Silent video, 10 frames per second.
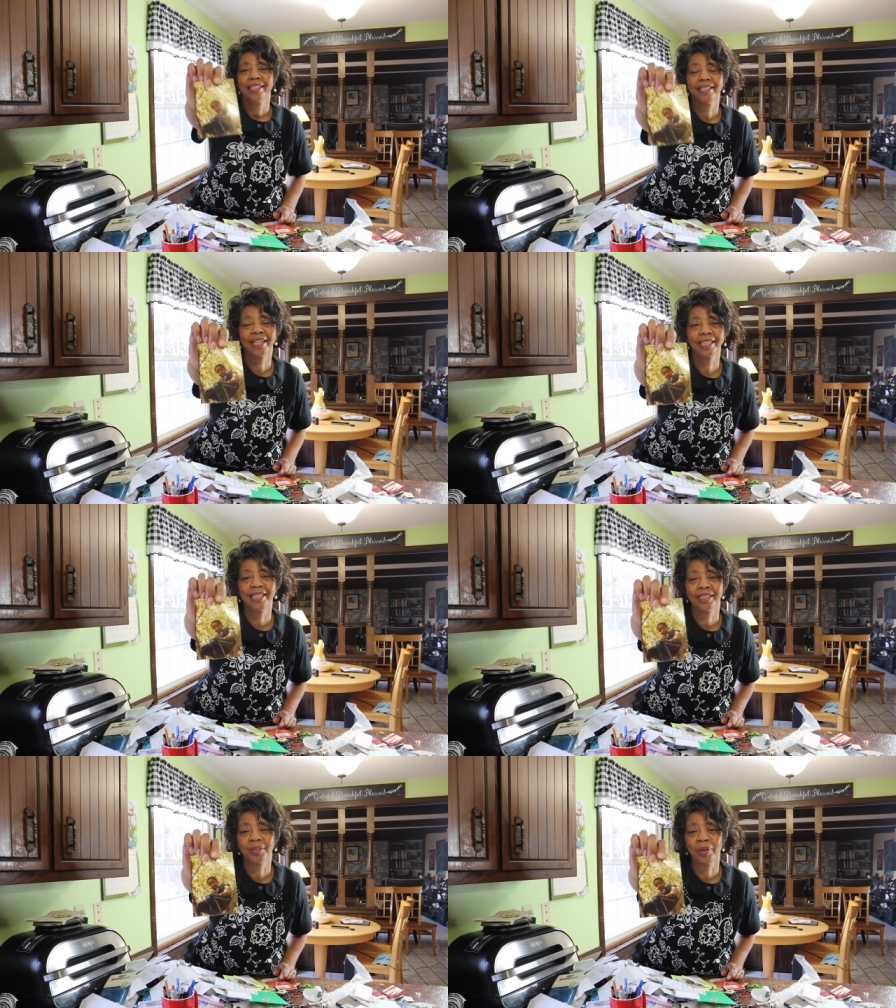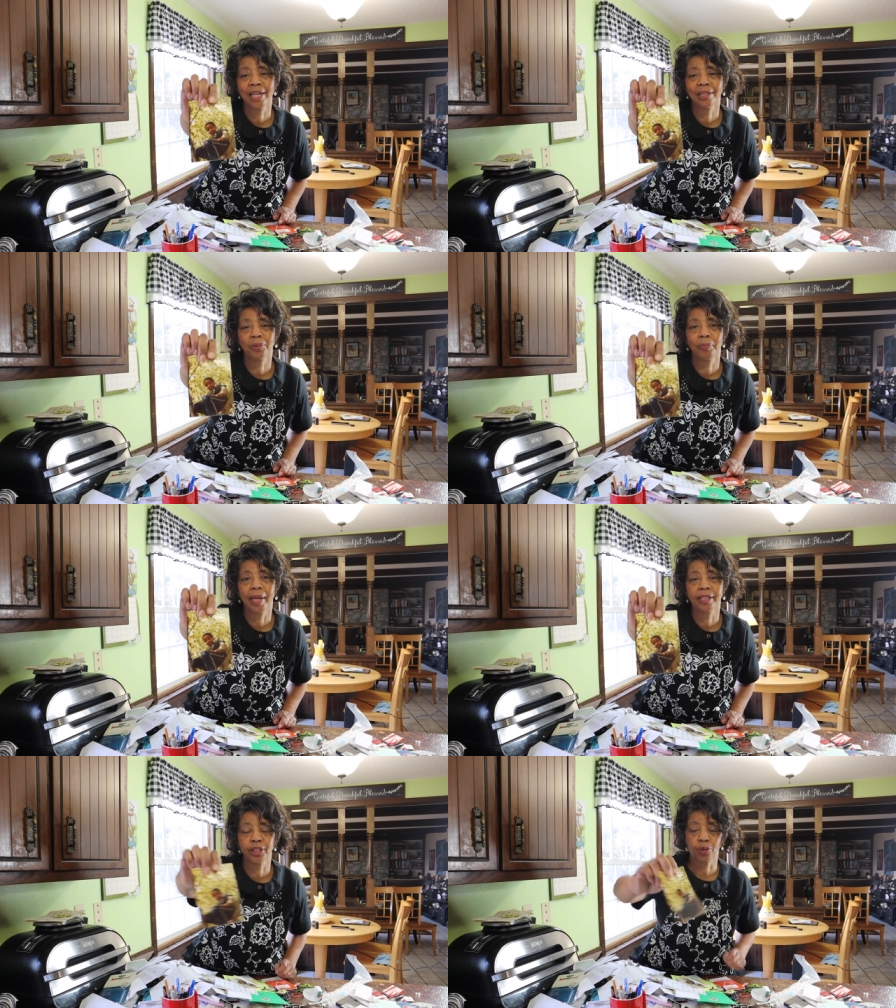Look at this sweet little
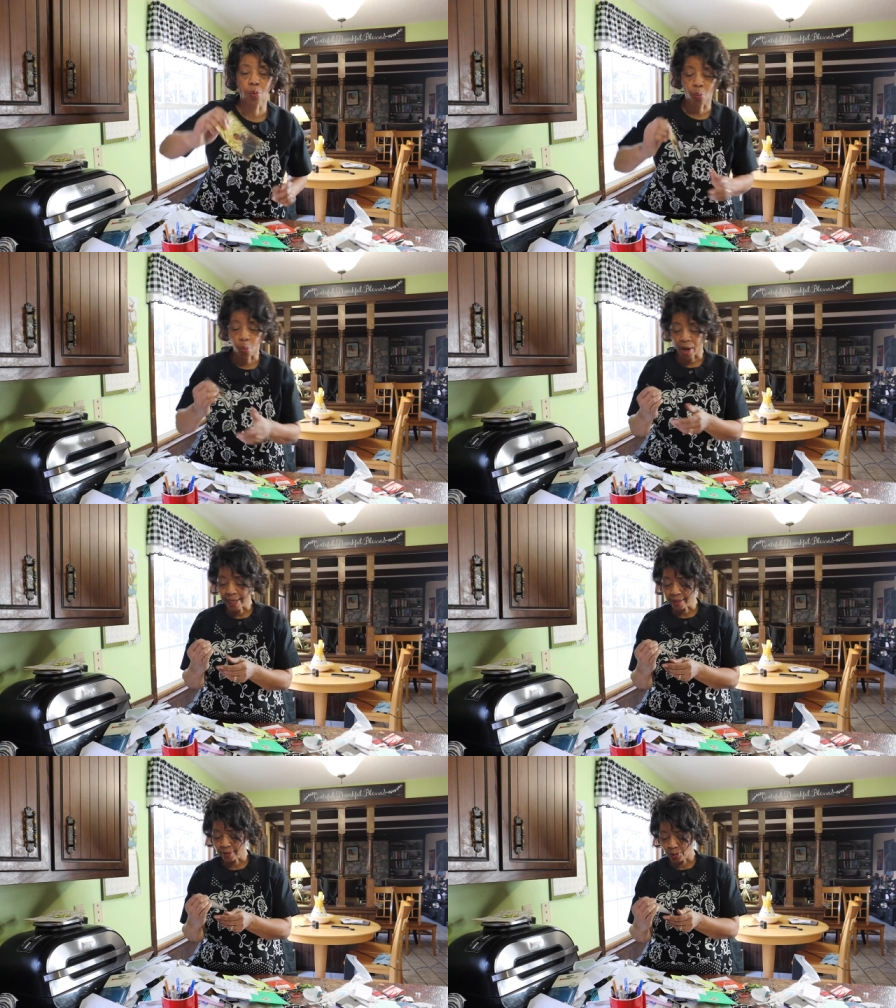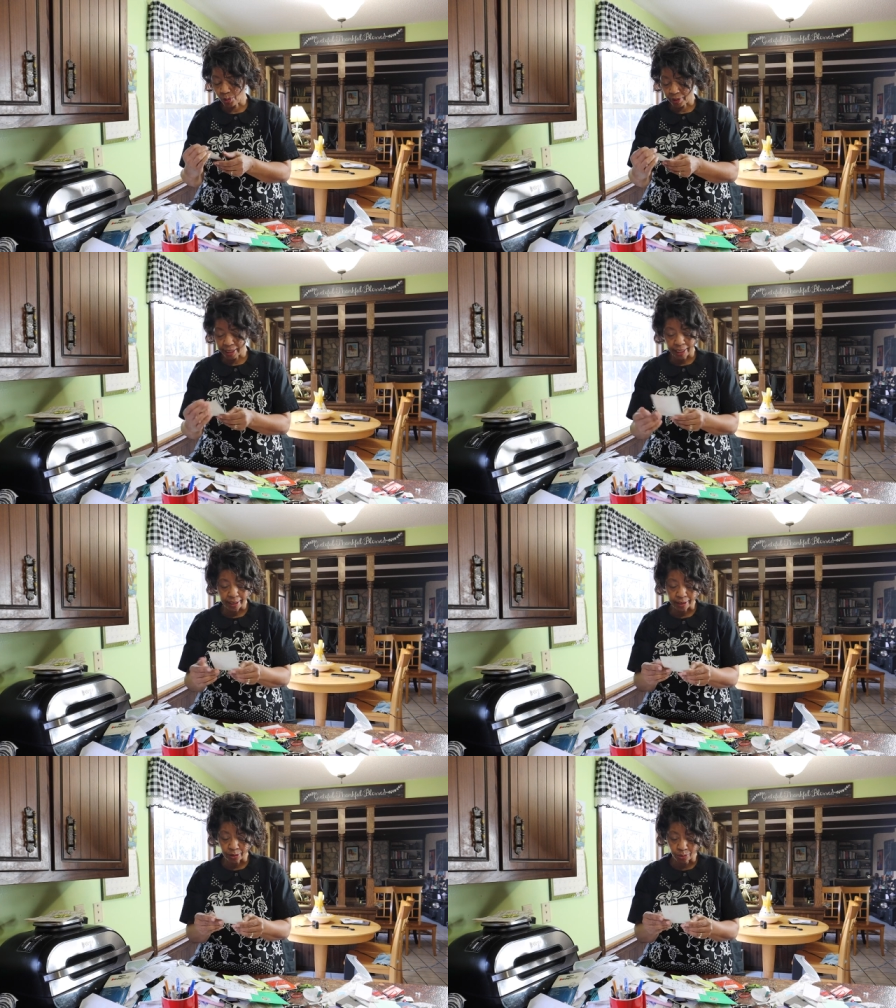picture. What it's doing in
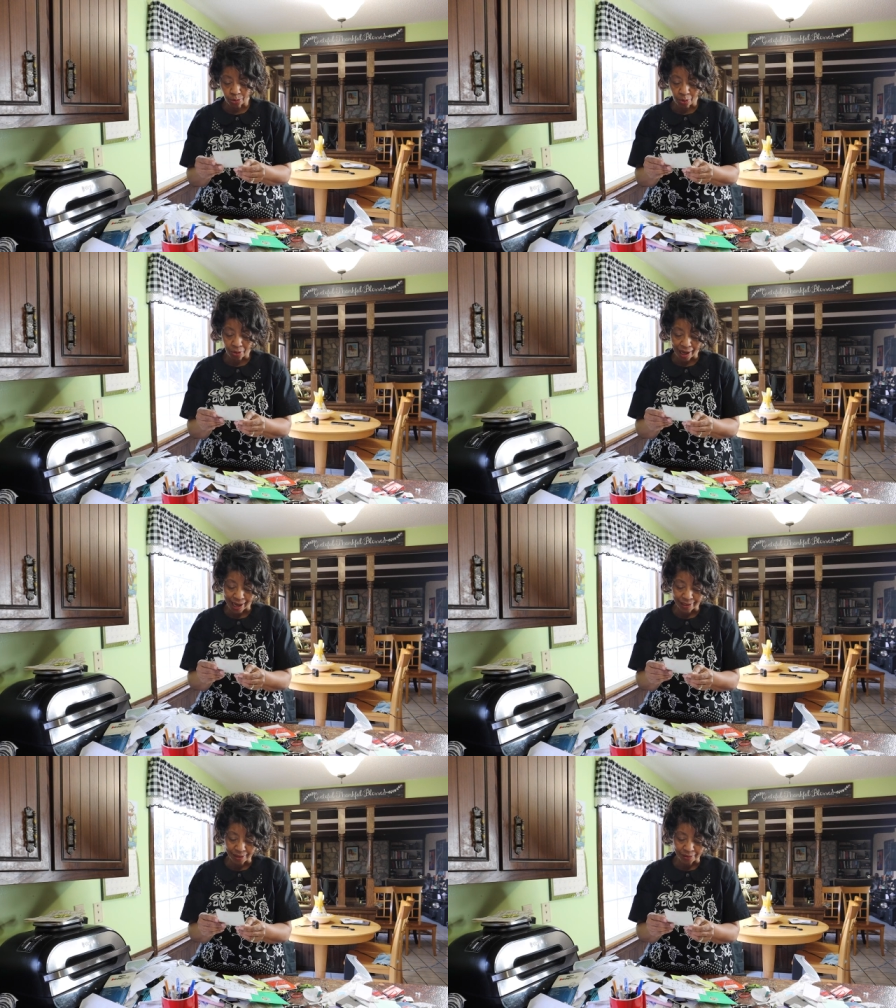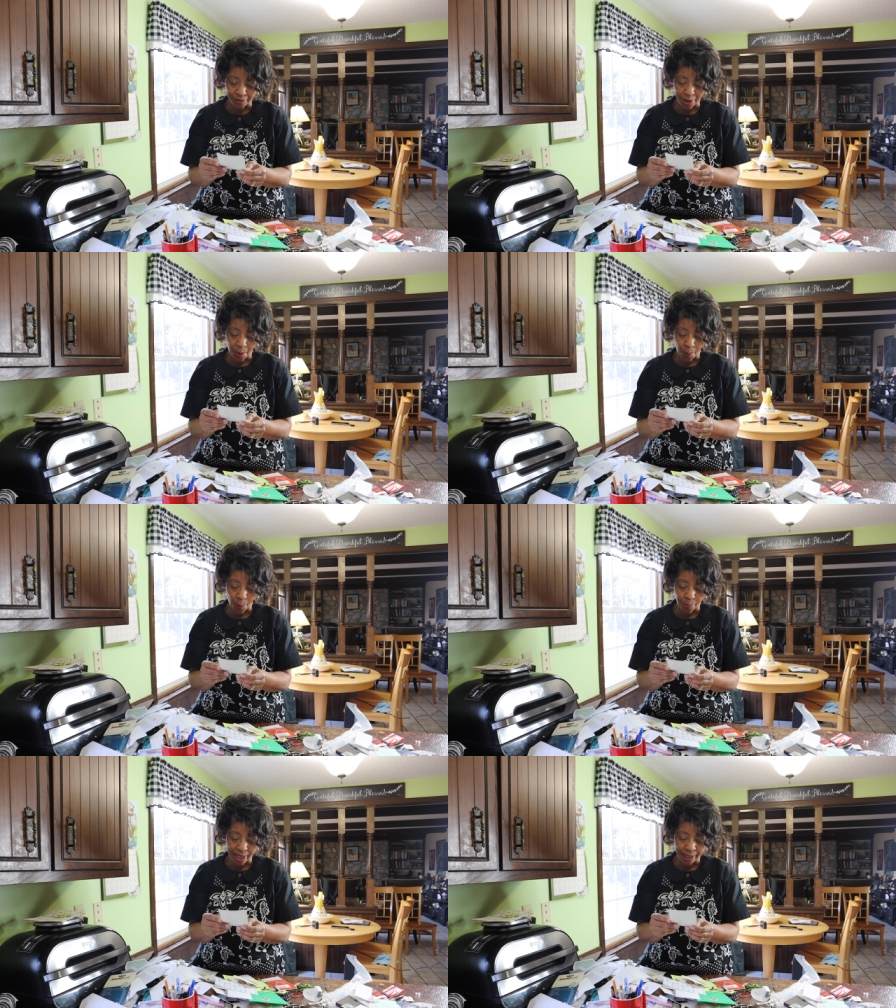this drawer, I don't
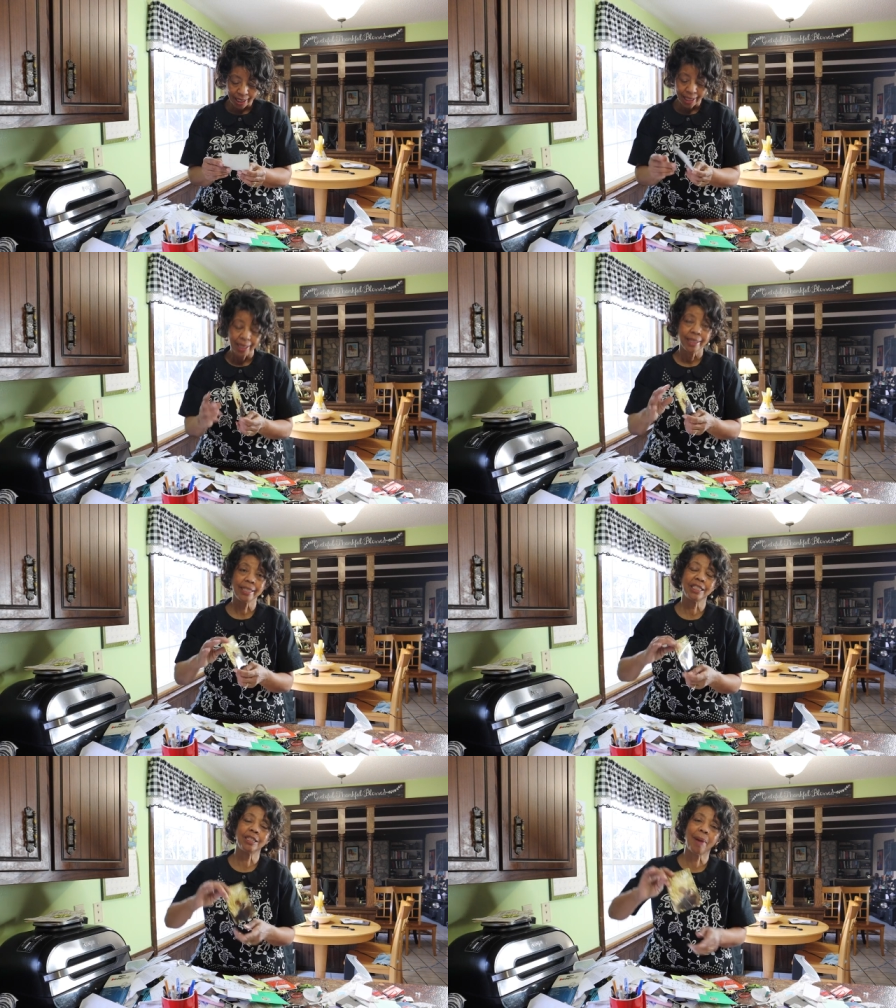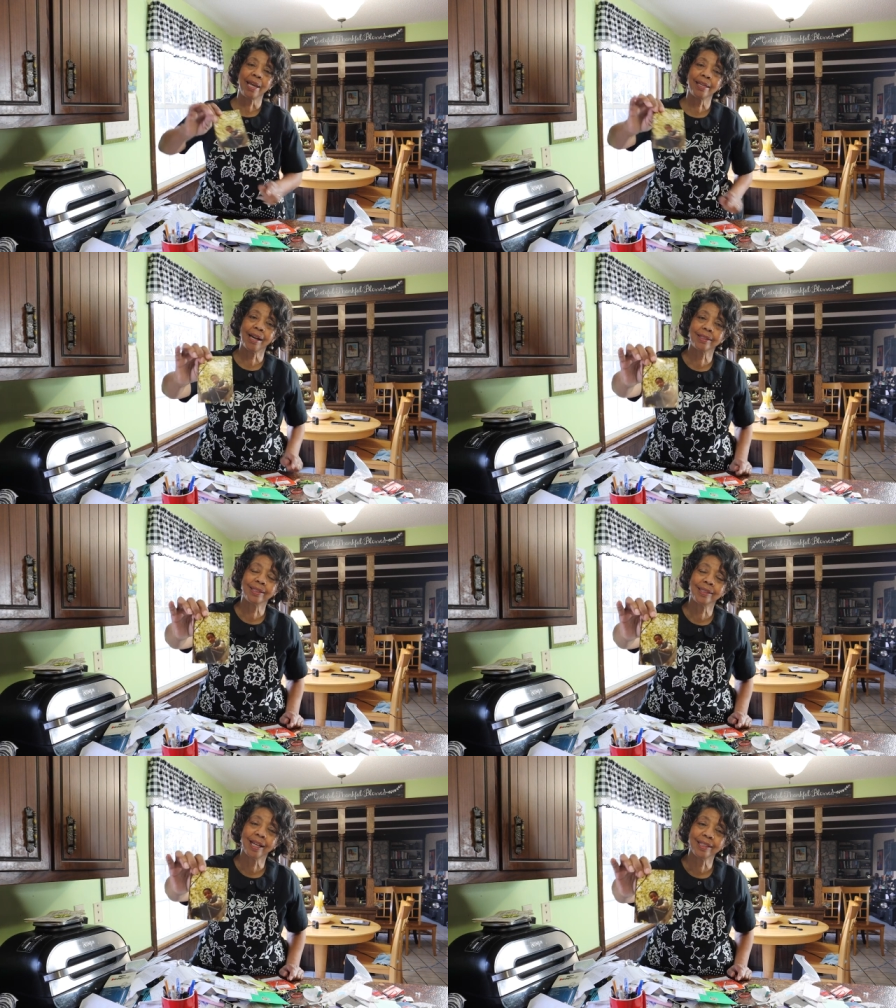know, but this is my
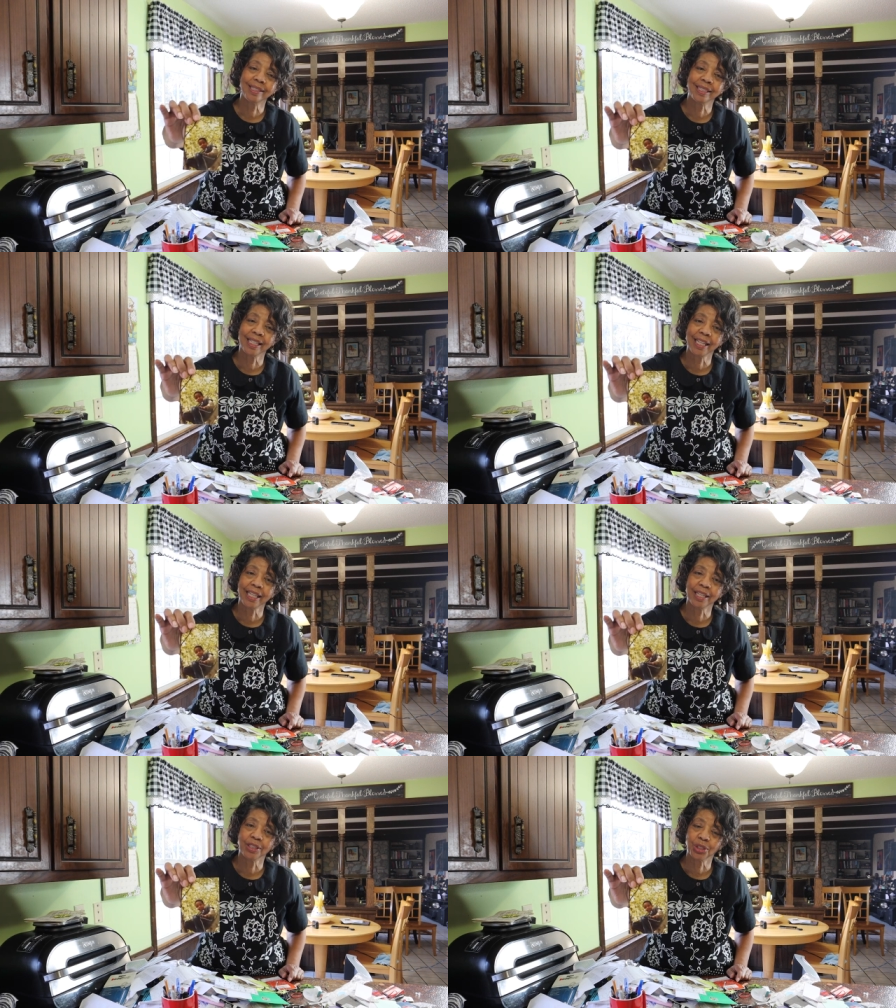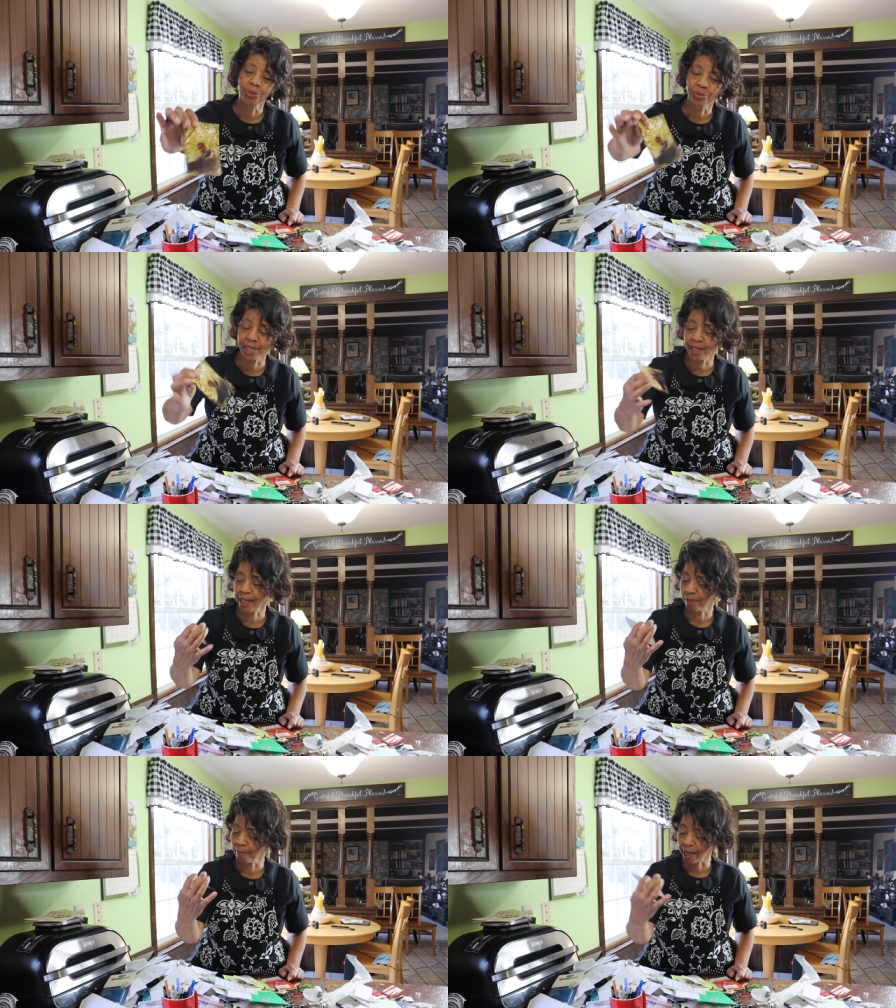youngest son sitting in a
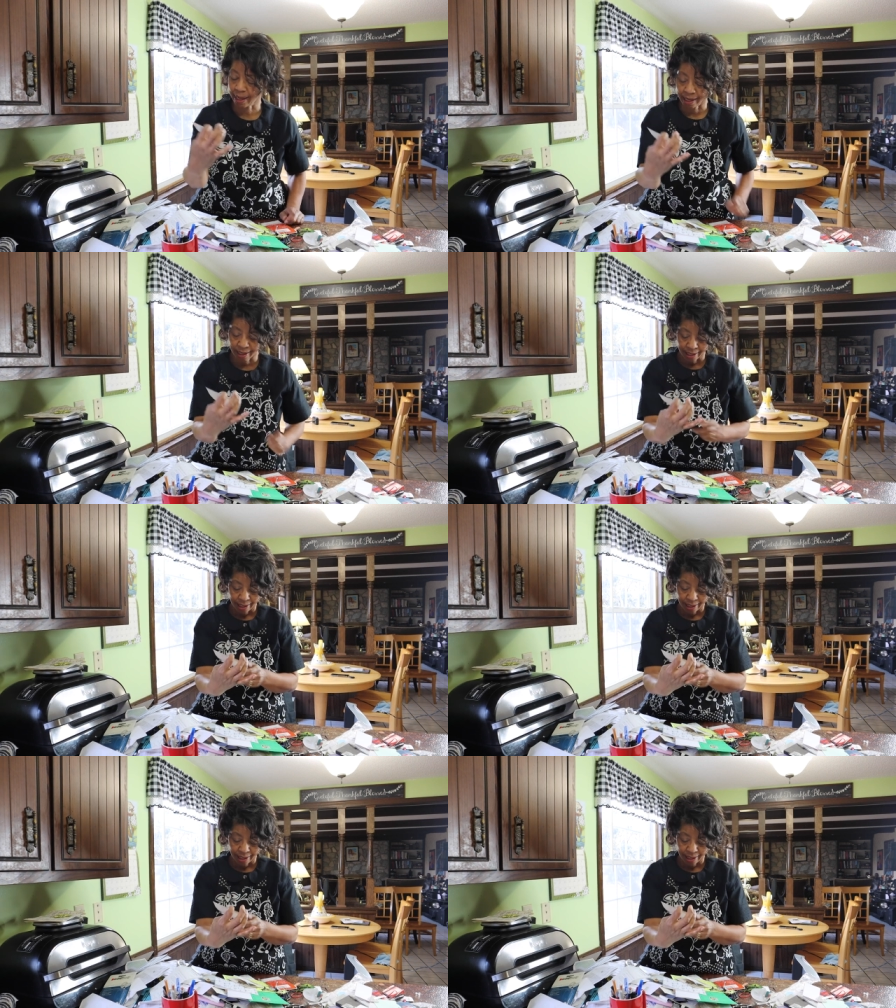tree at my